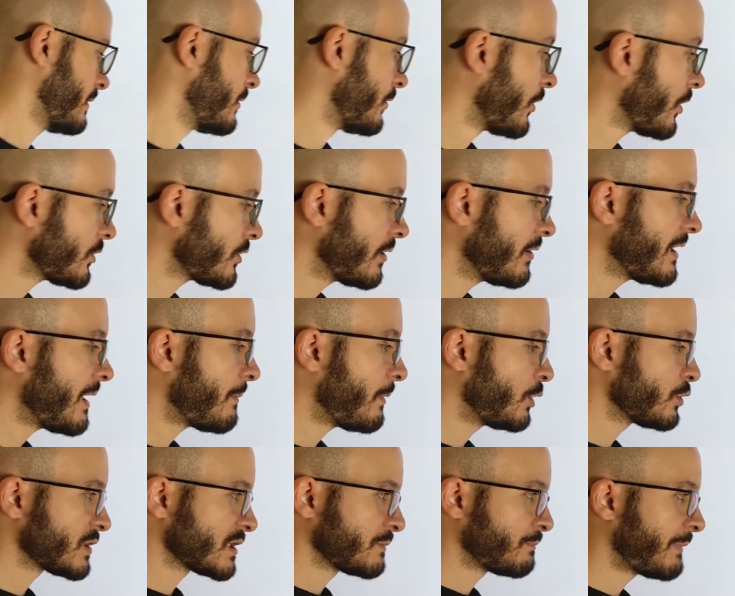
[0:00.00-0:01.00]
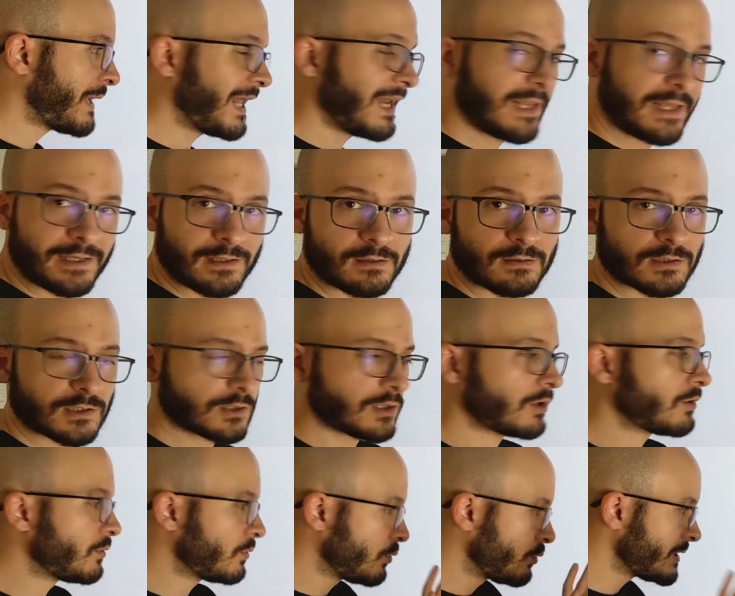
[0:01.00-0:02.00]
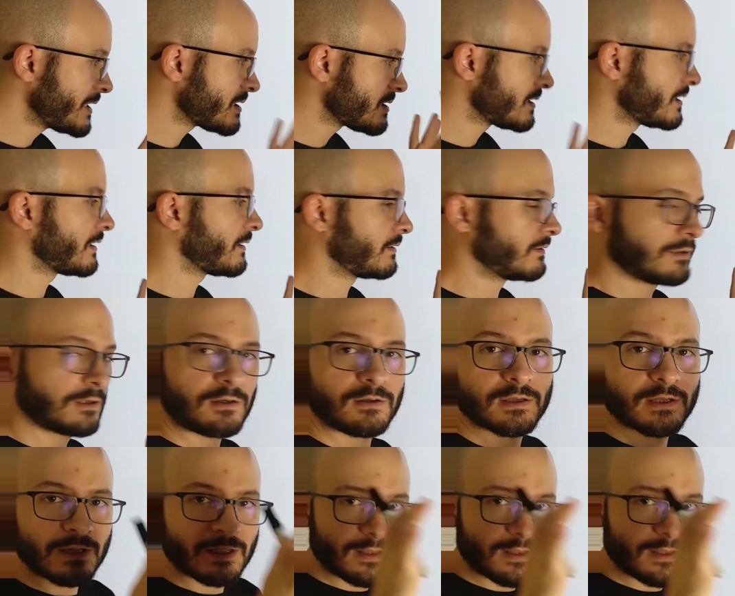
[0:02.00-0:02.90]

Not only about spelling, so we see, no?